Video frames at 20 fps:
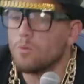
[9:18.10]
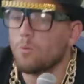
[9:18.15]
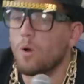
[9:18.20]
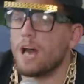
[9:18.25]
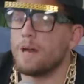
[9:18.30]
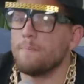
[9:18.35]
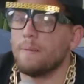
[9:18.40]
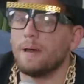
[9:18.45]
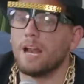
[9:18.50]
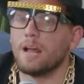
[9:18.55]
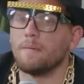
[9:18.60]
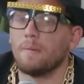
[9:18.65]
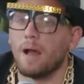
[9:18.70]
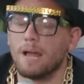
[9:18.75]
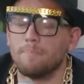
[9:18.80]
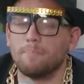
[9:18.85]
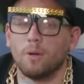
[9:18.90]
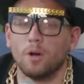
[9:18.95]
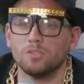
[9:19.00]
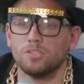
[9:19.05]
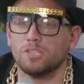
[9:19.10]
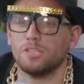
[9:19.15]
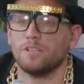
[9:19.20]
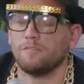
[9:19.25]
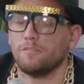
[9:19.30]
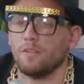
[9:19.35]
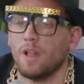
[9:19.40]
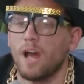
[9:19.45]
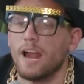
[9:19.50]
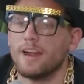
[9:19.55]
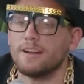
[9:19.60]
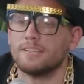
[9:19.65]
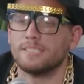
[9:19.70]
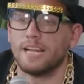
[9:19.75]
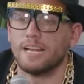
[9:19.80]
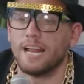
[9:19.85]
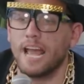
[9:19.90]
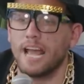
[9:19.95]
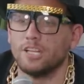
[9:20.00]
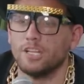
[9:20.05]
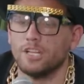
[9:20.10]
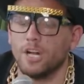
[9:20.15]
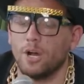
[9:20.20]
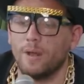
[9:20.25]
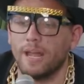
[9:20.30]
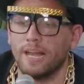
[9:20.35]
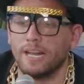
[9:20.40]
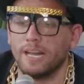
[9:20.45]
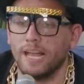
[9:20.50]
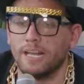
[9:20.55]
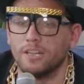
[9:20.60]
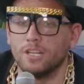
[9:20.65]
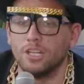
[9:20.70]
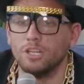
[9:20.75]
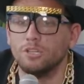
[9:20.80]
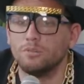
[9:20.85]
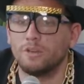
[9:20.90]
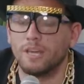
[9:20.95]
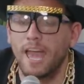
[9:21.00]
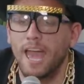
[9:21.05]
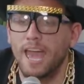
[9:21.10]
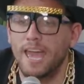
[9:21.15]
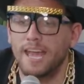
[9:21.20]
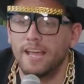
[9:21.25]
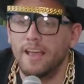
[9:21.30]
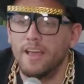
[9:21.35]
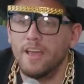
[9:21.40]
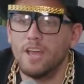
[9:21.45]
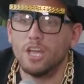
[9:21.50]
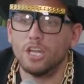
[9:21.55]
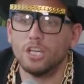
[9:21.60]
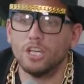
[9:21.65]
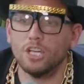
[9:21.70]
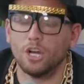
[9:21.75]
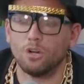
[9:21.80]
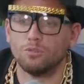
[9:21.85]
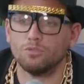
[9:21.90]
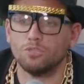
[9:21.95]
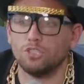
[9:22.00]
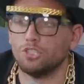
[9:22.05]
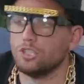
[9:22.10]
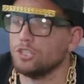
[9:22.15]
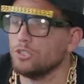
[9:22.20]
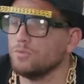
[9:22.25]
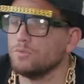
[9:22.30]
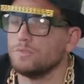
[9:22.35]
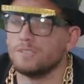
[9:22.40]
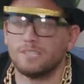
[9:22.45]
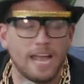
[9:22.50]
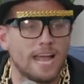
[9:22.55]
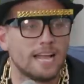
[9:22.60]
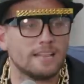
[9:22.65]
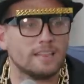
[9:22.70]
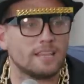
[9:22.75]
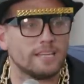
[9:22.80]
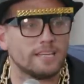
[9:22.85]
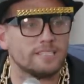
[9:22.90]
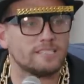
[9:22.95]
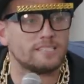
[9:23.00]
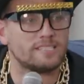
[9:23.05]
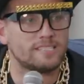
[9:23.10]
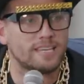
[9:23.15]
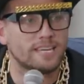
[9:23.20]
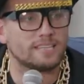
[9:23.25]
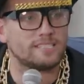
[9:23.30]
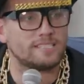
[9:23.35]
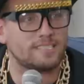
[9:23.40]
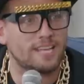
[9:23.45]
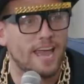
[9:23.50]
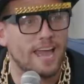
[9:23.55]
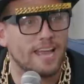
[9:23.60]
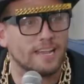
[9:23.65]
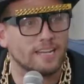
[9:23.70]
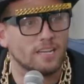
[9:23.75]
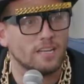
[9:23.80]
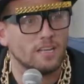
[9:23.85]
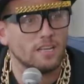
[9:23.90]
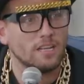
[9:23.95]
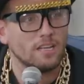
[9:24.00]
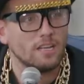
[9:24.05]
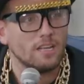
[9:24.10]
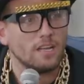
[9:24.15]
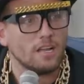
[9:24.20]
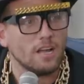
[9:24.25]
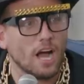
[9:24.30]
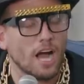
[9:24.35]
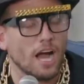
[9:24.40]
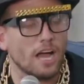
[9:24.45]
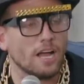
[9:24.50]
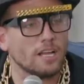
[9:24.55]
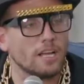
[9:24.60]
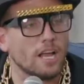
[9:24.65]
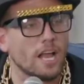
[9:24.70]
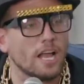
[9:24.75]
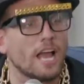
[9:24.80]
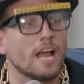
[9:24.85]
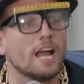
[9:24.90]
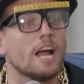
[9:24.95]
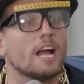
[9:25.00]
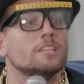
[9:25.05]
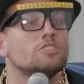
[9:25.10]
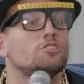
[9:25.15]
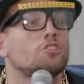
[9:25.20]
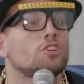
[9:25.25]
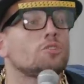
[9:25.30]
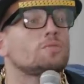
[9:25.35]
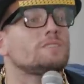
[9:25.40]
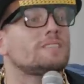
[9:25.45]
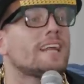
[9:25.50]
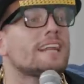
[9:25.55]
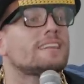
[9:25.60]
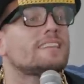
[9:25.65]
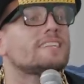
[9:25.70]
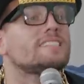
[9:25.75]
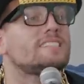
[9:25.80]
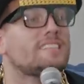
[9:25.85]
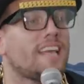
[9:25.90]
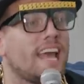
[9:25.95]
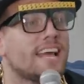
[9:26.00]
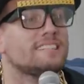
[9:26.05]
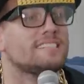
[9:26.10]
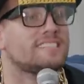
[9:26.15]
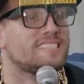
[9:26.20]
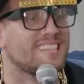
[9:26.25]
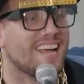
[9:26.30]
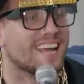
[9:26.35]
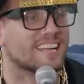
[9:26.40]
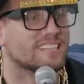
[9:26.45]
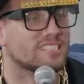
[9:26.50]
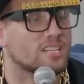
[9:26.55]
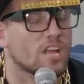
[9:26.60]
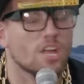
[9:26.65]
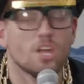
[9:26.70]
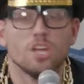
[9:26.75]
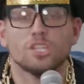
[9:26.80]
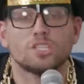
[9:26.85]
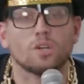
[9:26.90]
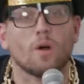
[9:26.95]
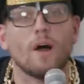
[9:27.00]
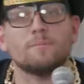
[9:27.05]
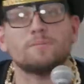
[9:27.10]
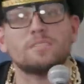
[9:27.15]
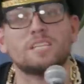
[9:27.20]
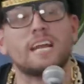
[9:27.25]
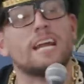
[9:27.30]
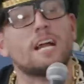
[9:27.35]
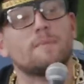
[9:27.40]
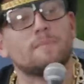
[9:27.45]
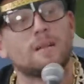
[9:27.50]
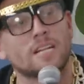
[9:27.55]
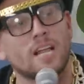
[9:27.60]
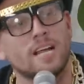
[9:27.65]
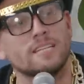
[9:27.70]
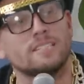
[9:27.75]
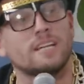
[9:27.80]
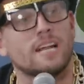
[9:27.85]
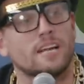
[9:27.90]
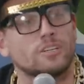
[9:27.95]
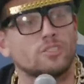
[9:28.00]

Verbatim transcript: Well, how about I, I posted the flyers and and you know in in the UK you know, June 10th is 610. Ah, uh, that's annoying. Uh, uh, June I, 10th is 10 6. 10 6. So I'm saying I'm in London